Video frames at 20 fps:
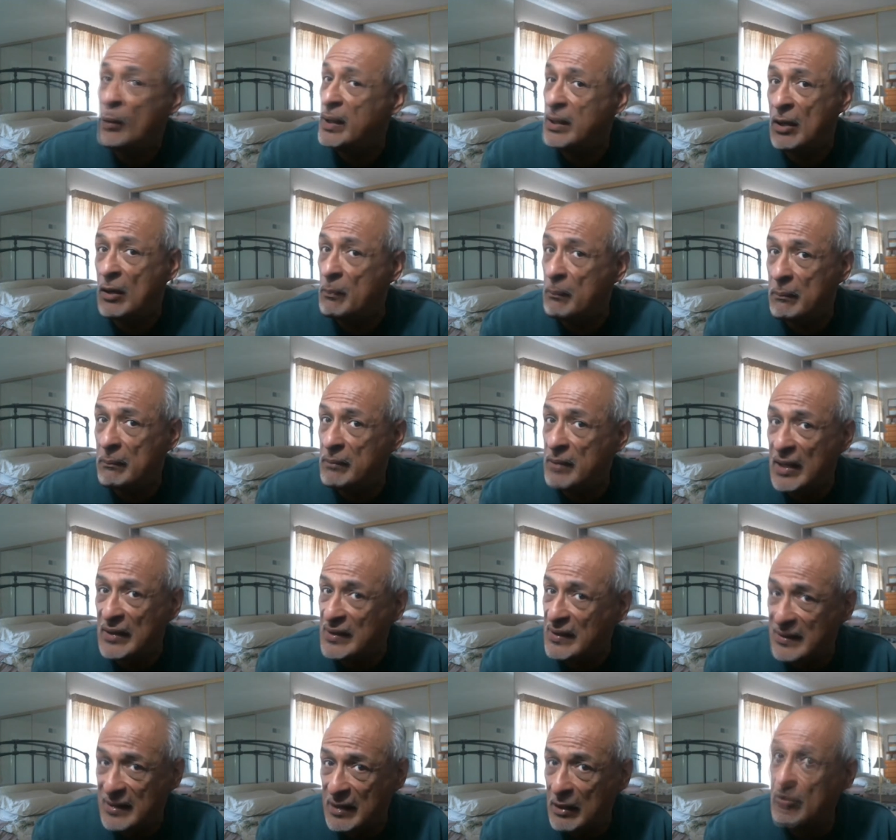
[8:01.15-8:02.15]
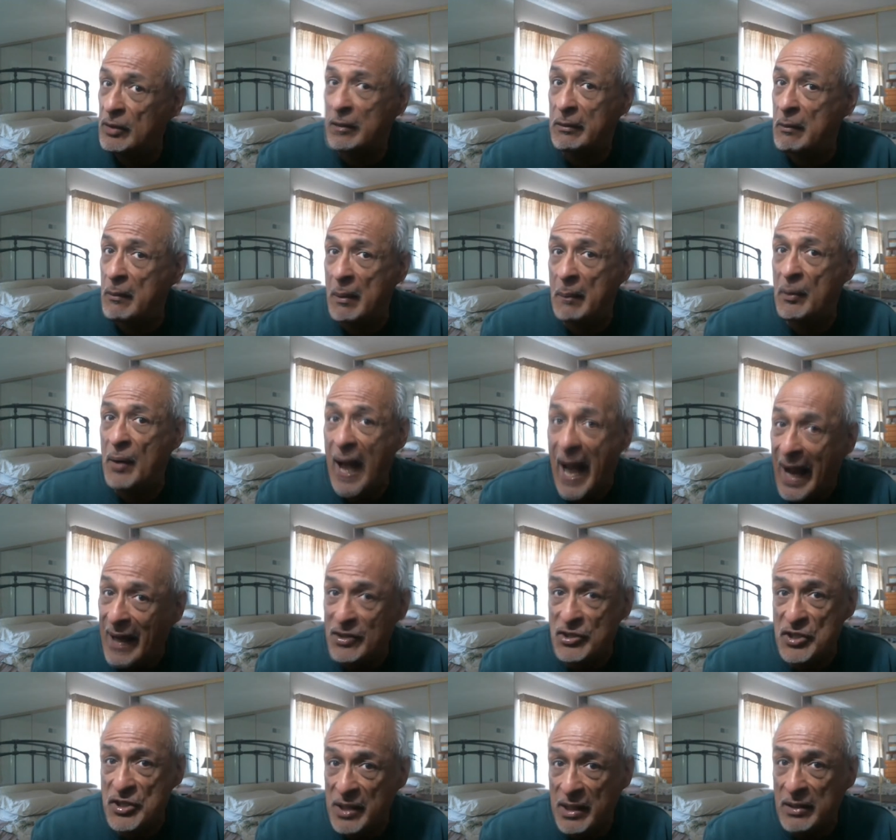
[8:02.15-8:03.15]
We don't necessarily remember
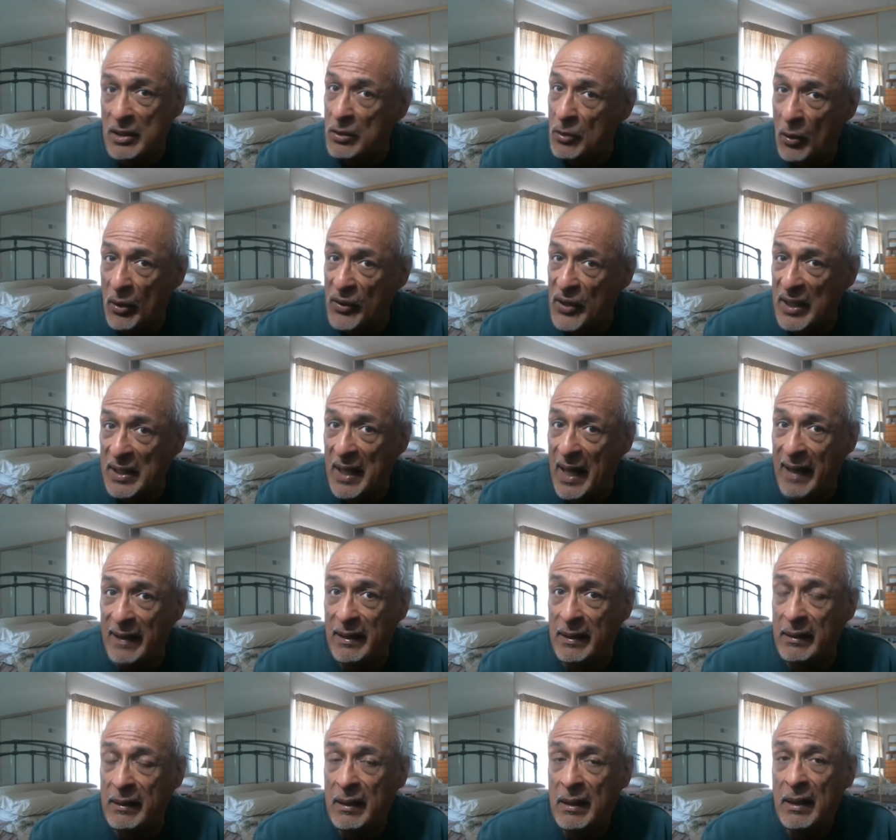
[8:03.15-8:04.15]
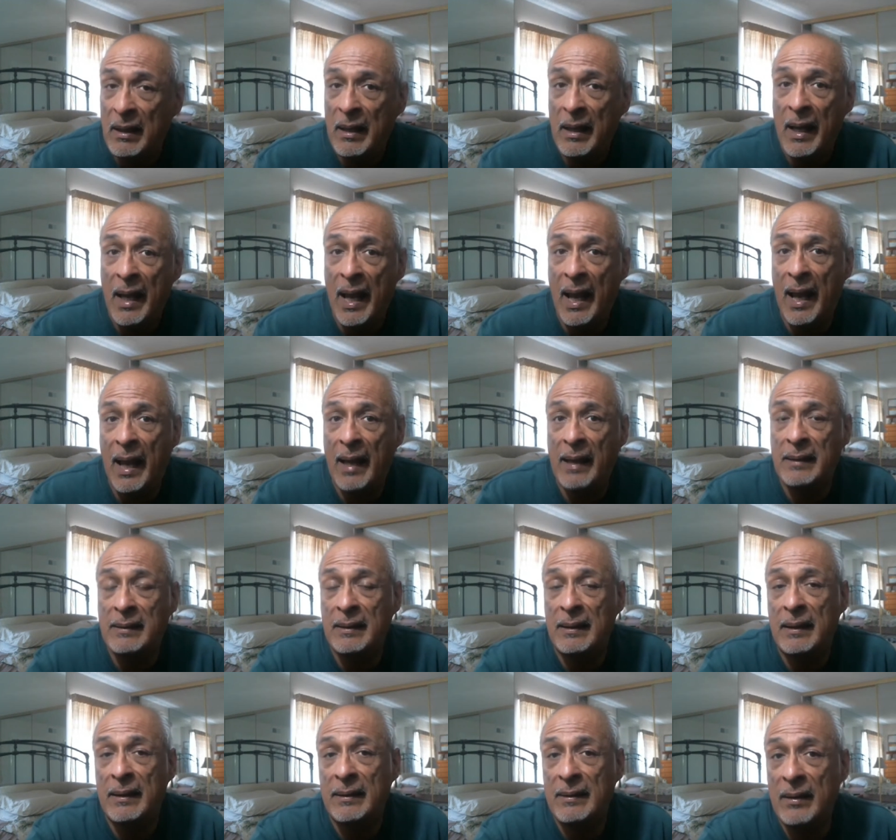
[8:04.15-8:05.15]
Action in the North Atlantic,
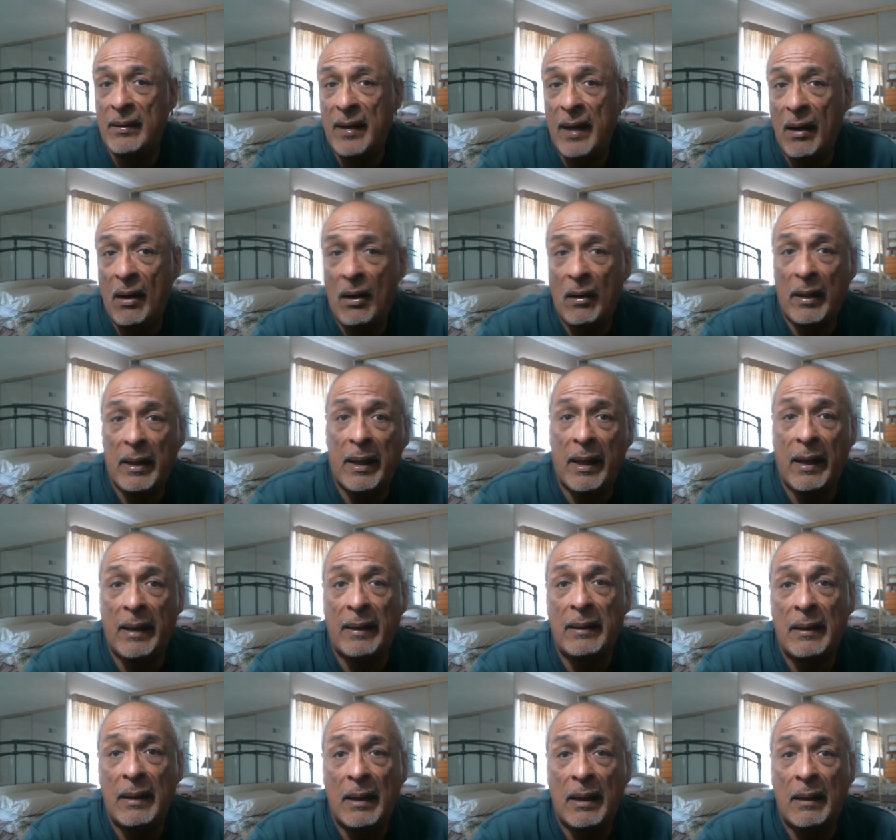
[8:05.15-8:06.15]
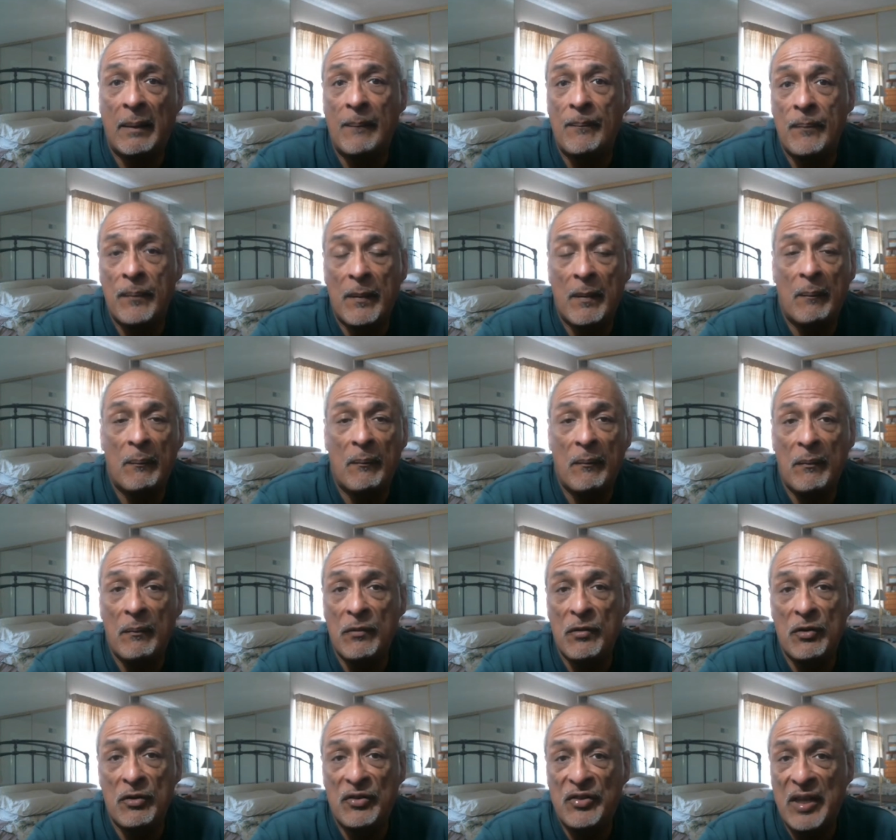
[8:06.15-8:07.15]
and uh, there they are again. Um,
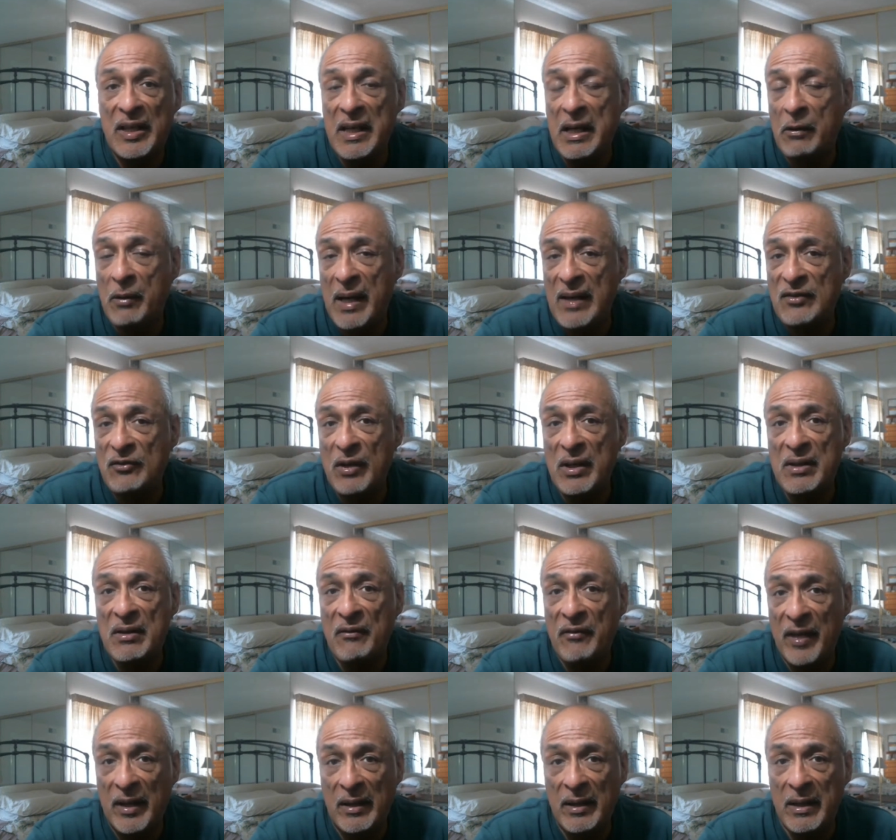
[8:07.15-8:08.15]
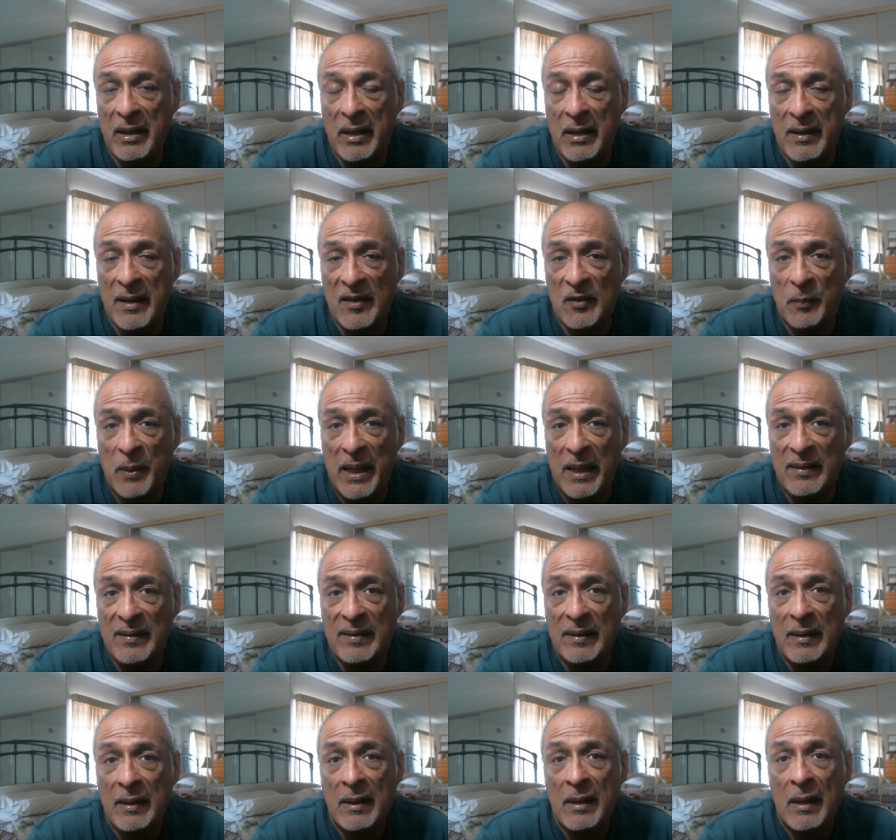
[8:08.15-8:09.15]
Sidney Greenstreet, the villain in this
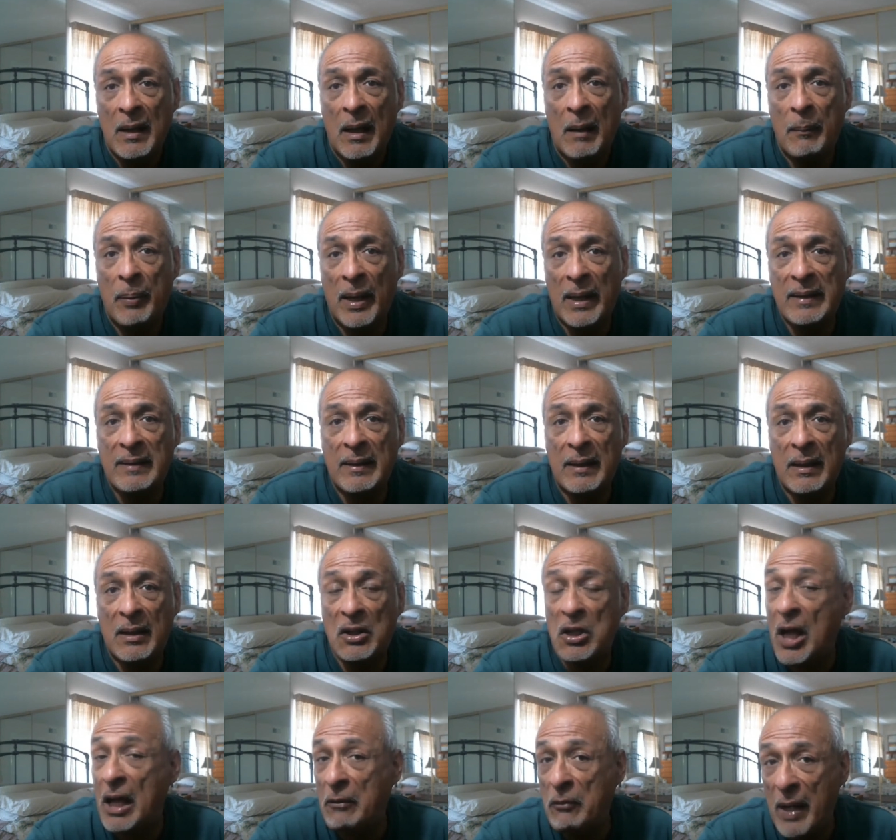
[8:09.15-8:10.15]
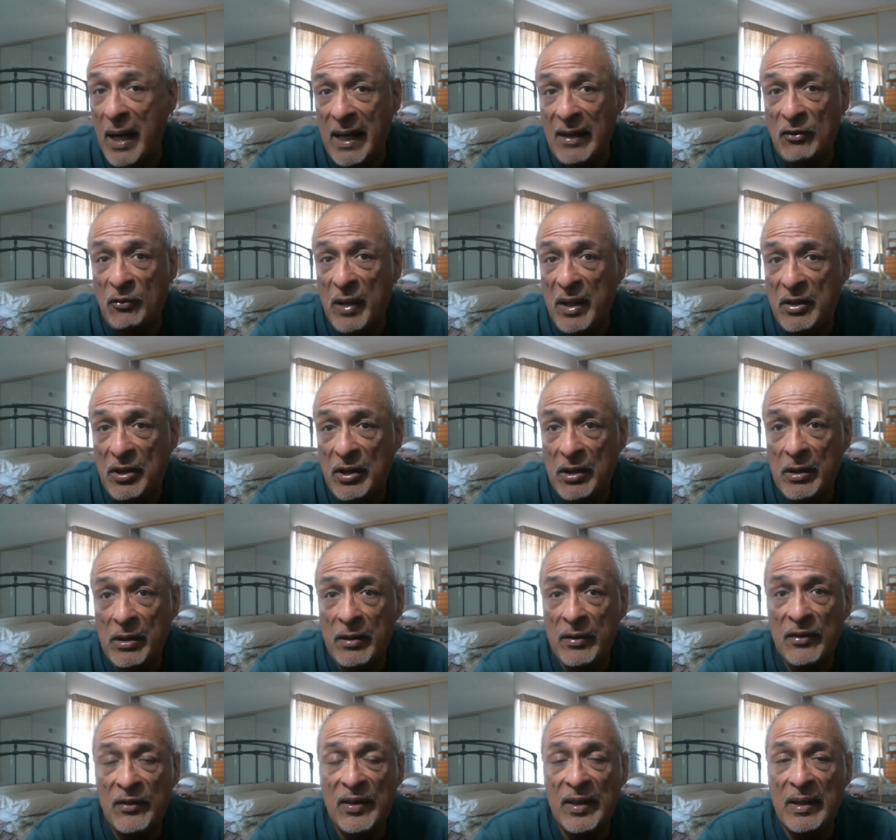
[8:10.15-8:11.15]
piece, but uh, Claude Rains
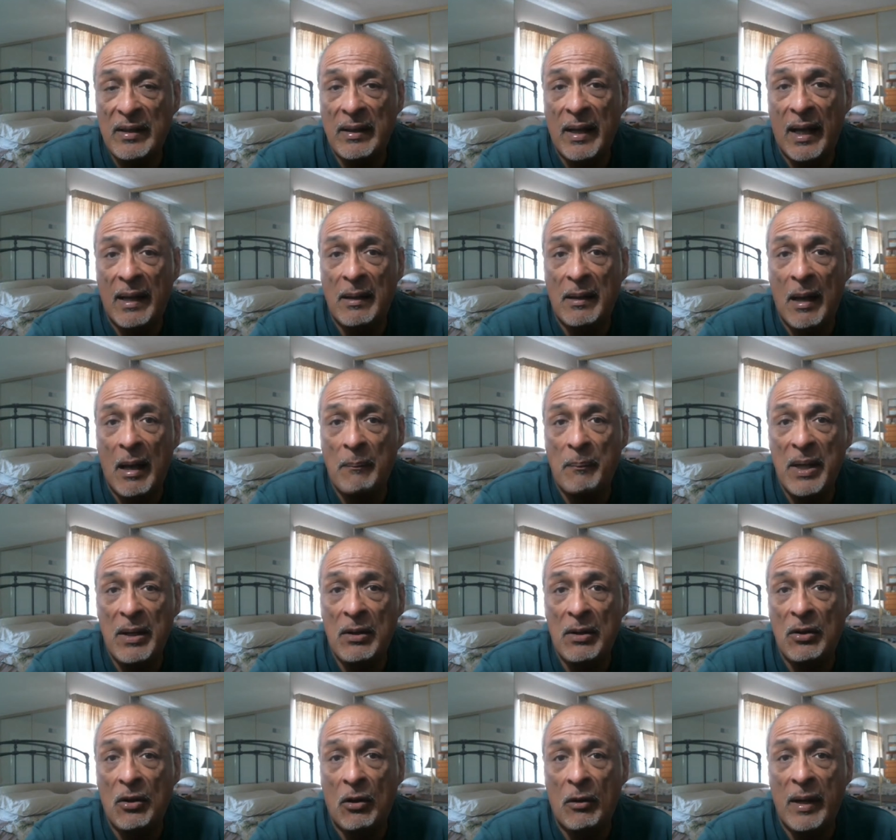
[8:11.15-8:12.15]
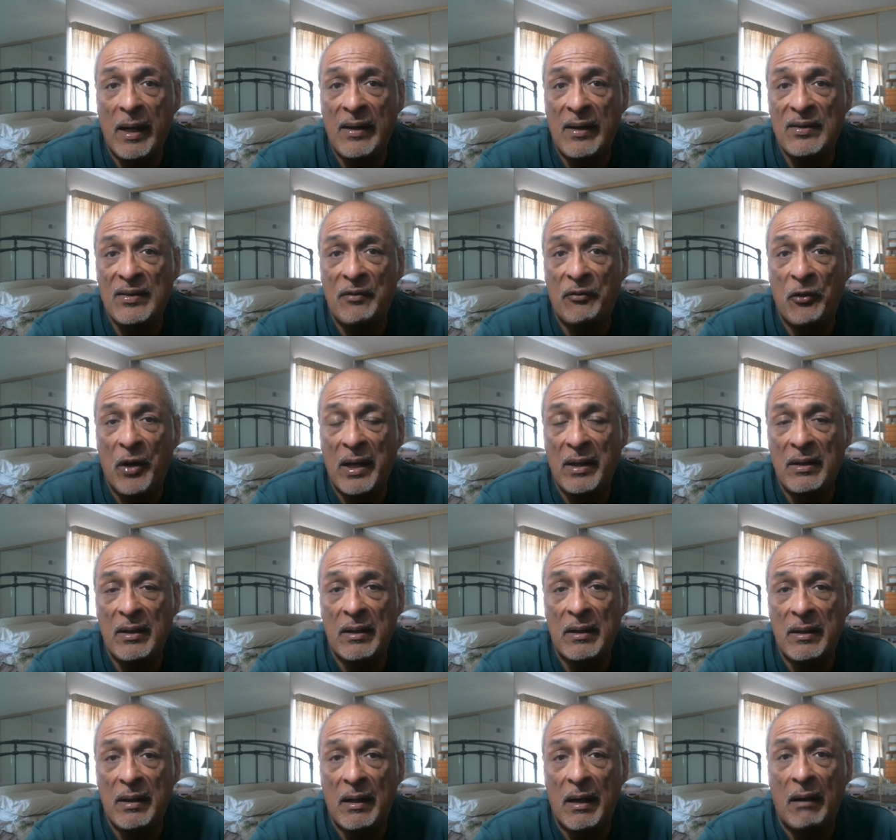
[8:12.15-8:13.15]
returns, and, and, and Peter Lorre is the friend
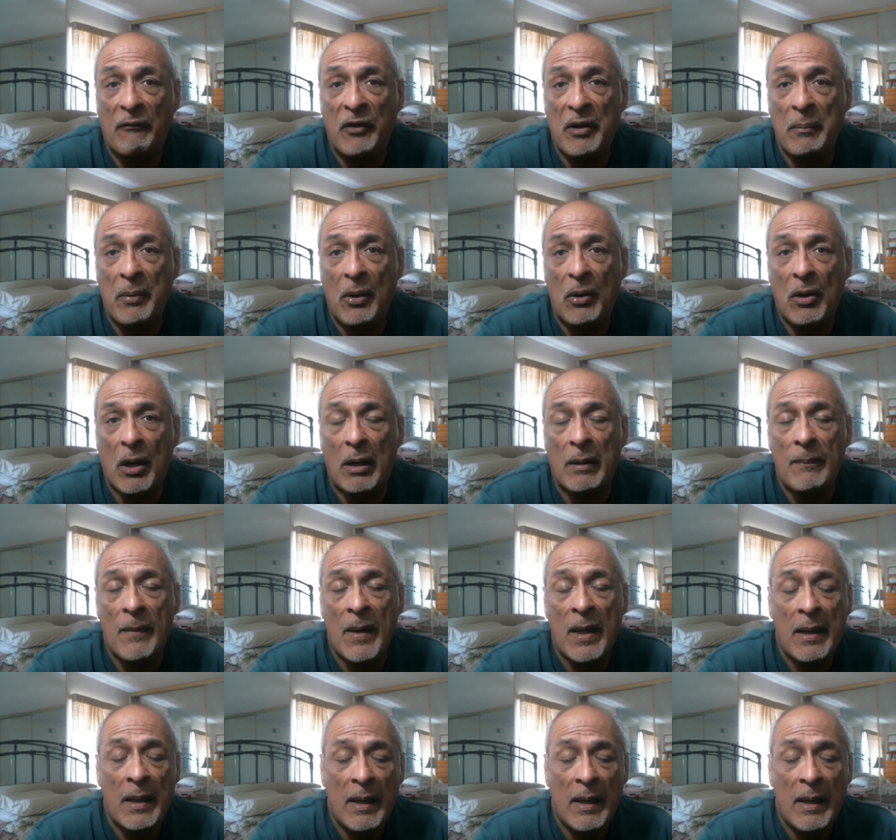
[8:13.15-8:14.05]
to, to Humphrey Bogart.